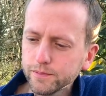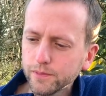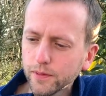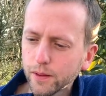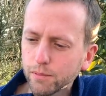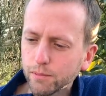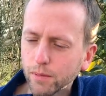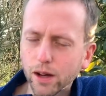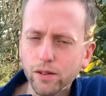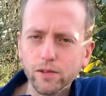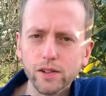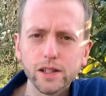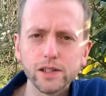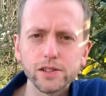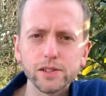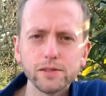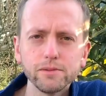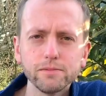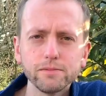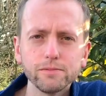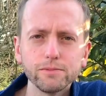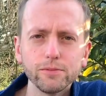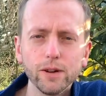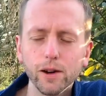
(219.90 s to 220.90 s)
Marvellous.
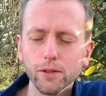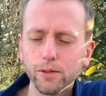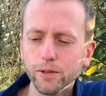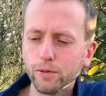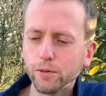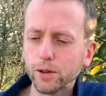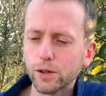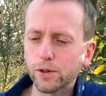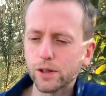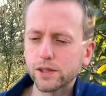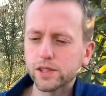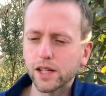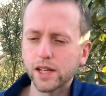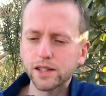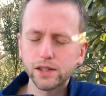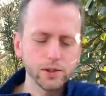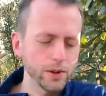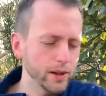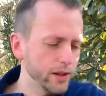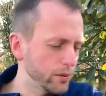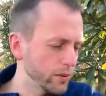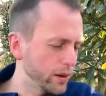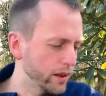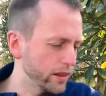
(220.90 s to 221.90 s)
Well, what do I say to
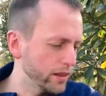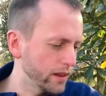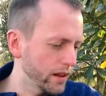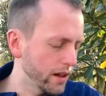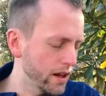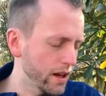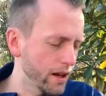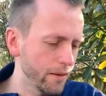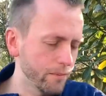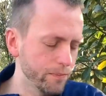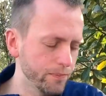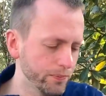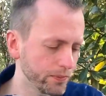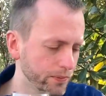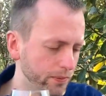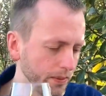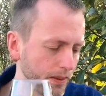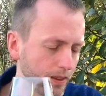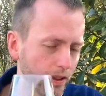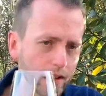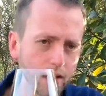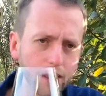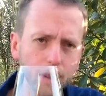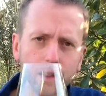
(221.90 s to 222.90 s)
end with?
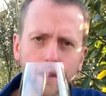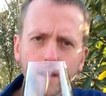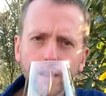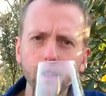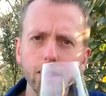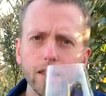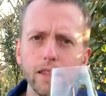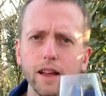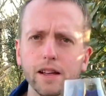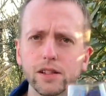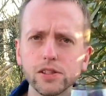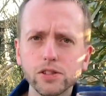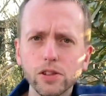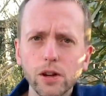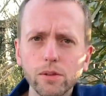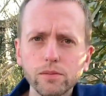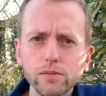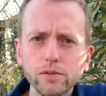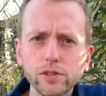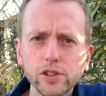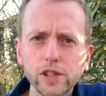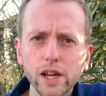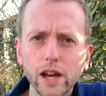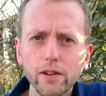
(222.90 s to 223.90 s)
Thanks, Tom,
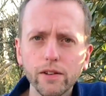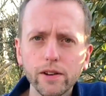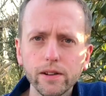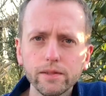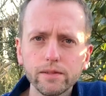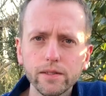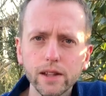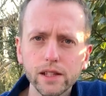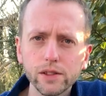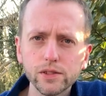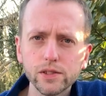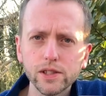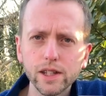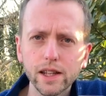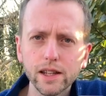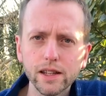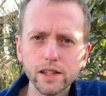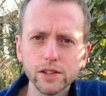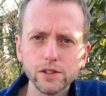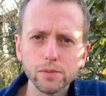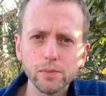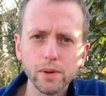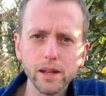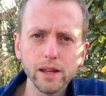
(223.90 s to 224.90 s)
for sharing. Thanks for sending
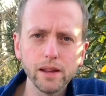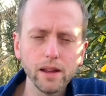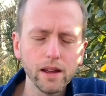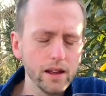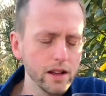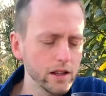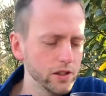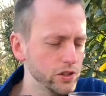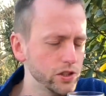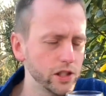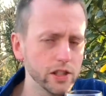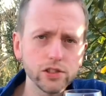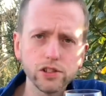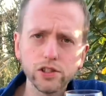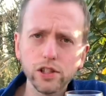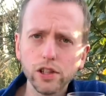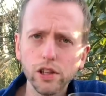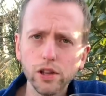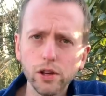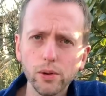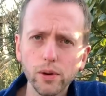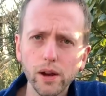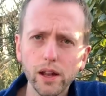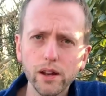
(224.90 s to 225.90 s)
it to me. Cheers to
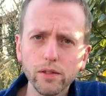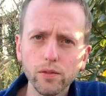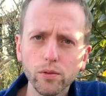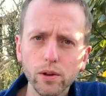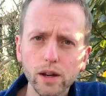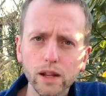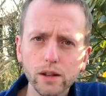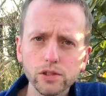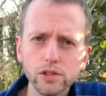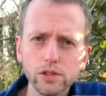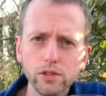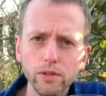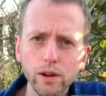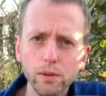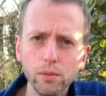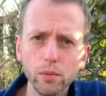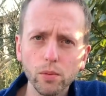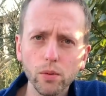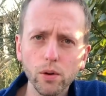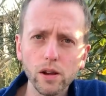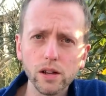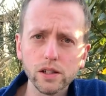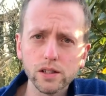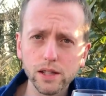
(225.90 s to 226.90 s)
you and everyone else at Rebel
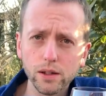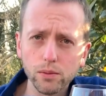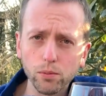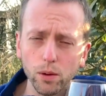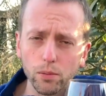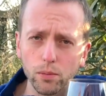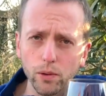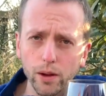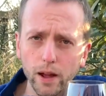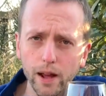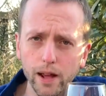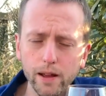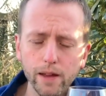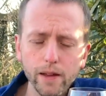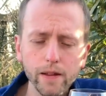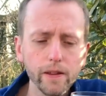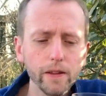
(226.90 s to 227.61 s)
Works and Wobblegate.